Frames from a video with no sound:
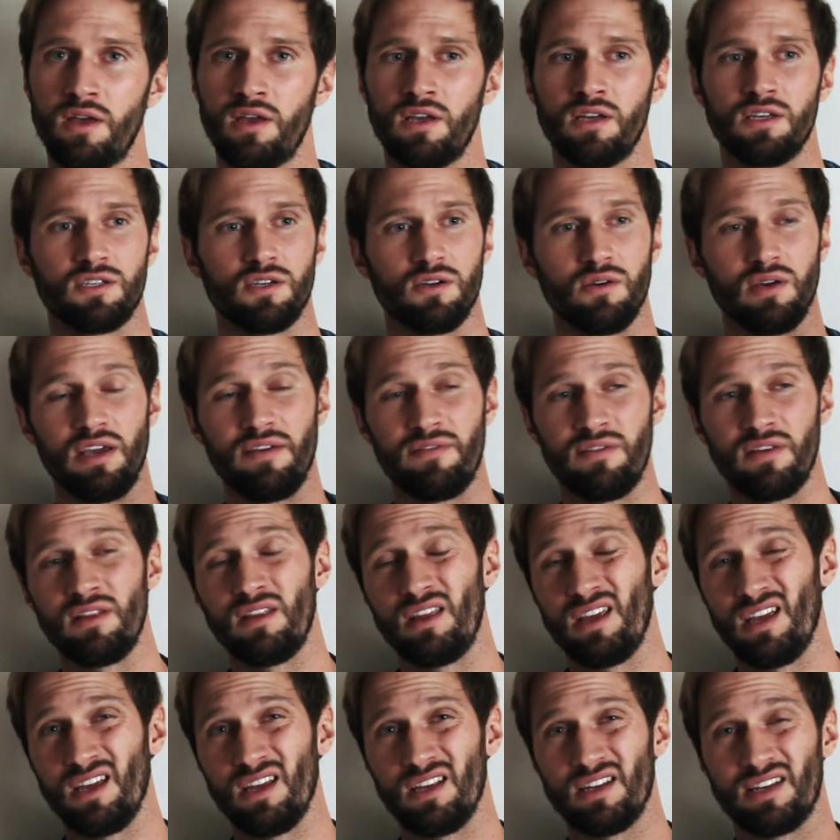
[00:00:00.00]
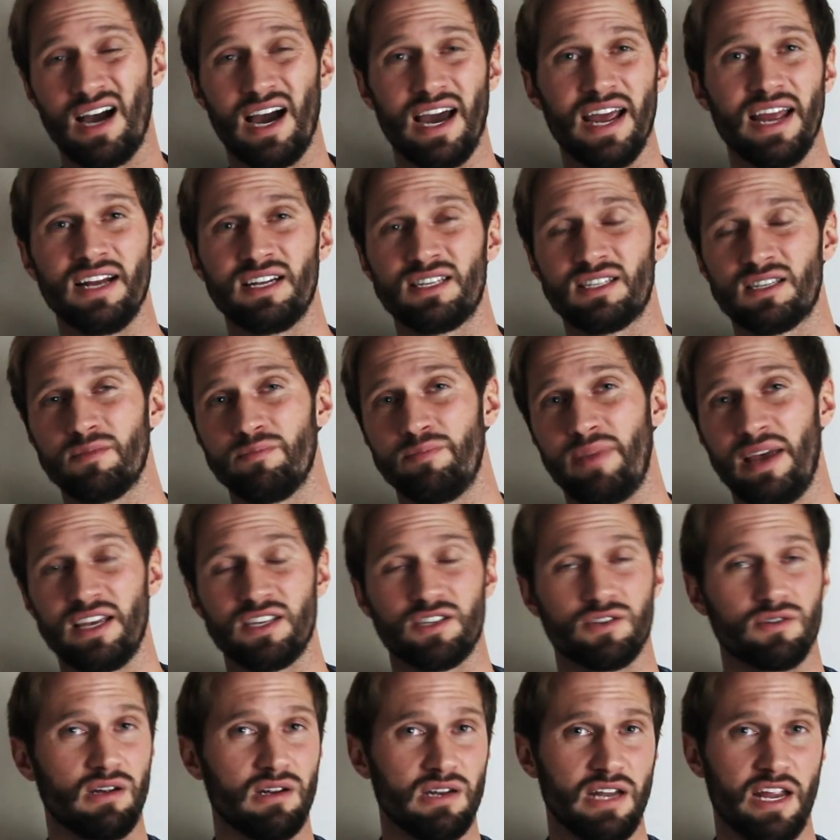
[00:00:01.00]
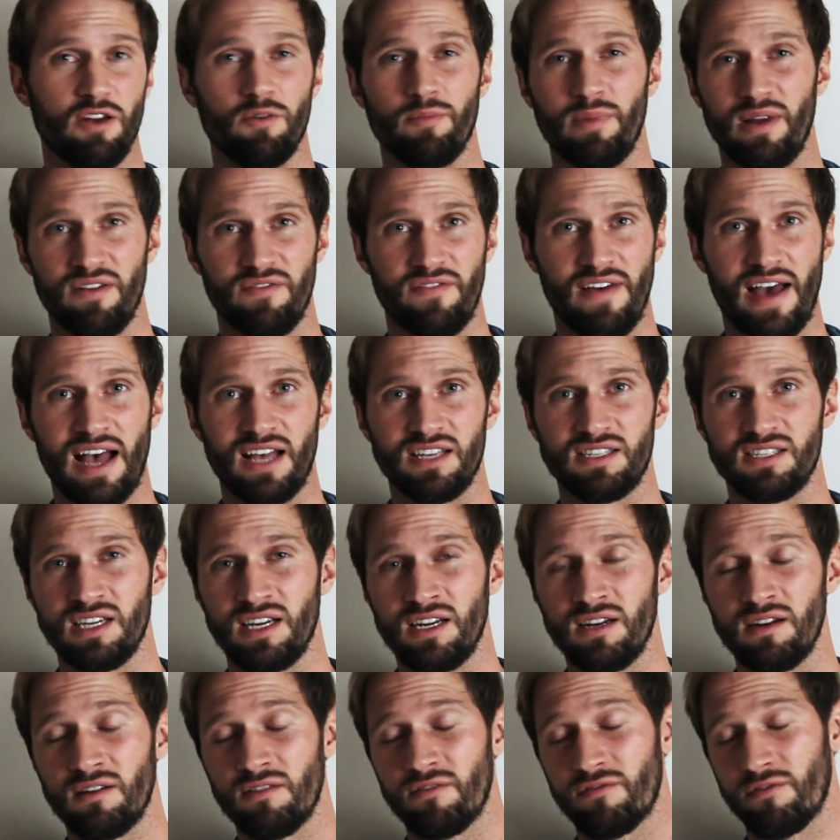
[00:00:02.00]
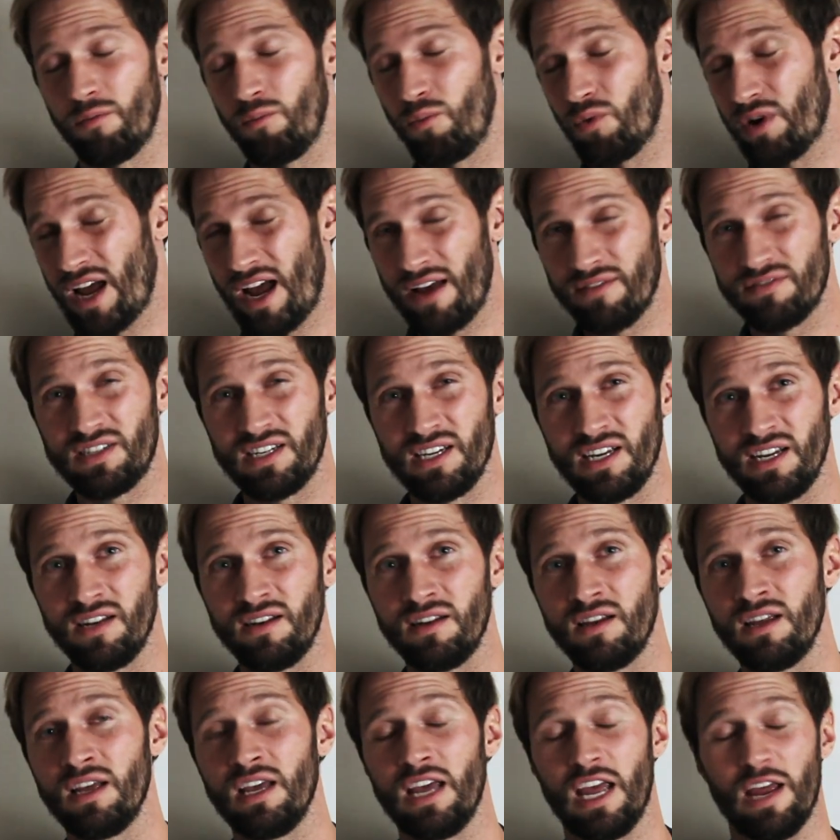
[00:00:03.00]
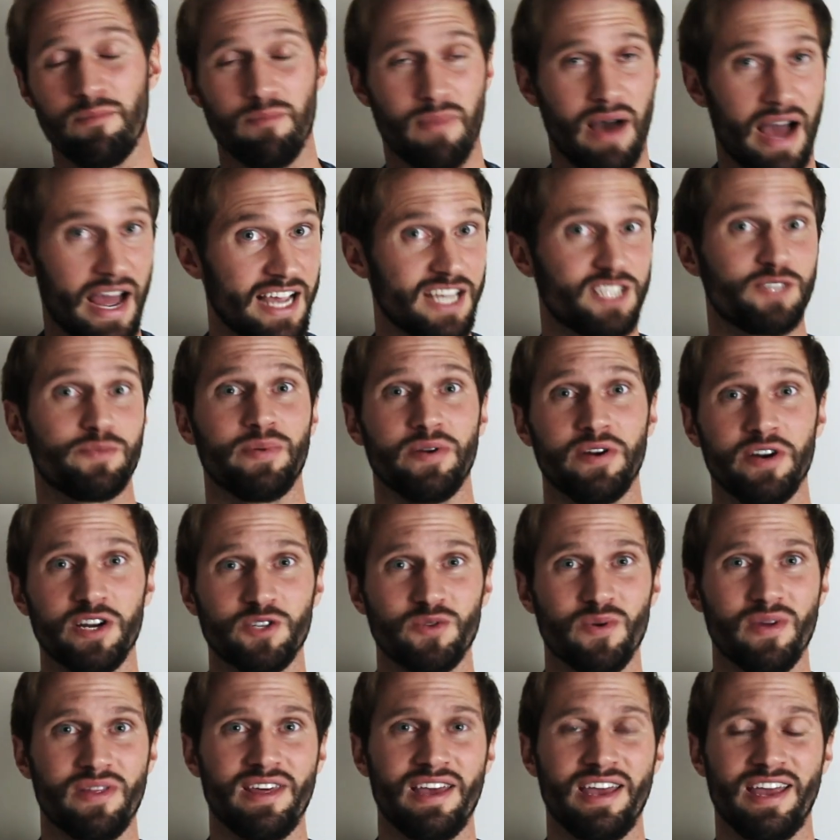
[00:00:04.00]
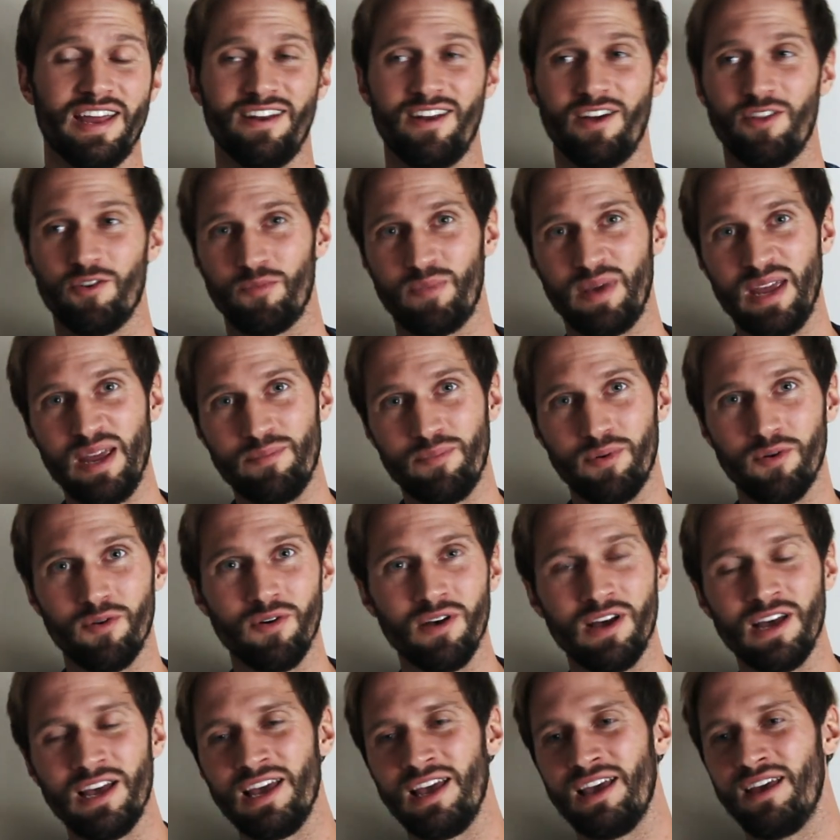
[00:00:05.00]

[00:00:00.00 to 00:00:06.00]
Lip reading: So even the diets based around intermittent fasting, from what I've seen in my experience with it and other people,